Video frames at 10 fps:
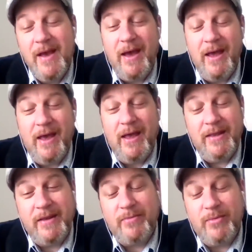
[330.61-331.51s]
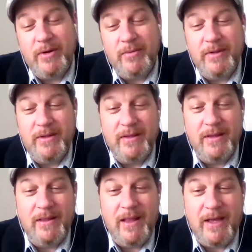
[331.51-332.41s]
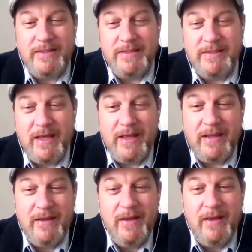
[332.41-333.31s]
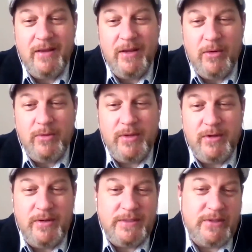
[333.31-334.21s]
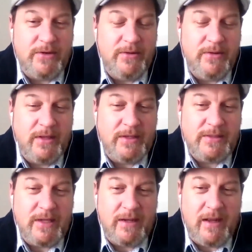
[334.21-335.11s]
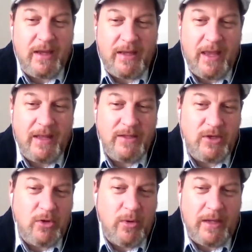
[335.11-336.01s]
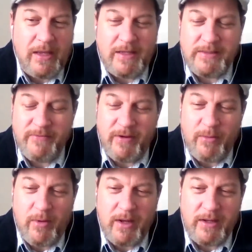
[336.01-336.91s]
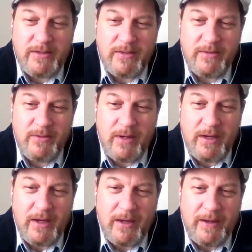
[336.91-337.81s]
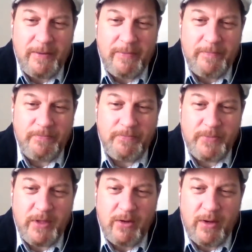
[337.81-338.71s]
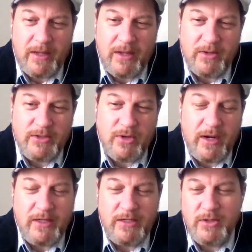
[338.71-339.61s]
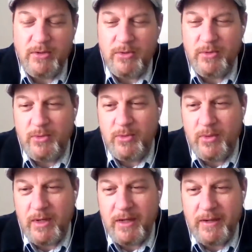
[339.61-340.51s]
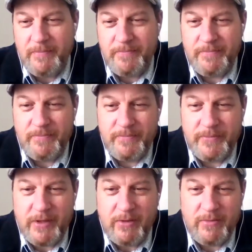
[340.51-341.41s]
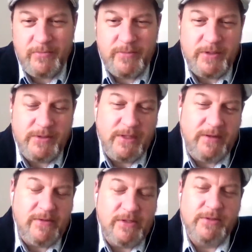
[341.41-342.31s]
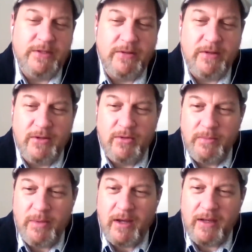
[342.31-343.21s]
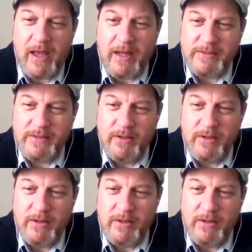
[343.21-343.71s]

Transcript: I, I think where it, lies is that you know, there is certain things that I can do, I guess, if I wanted to. Um, you know, I could try to um, you know, there's individuals out there doing podcasts.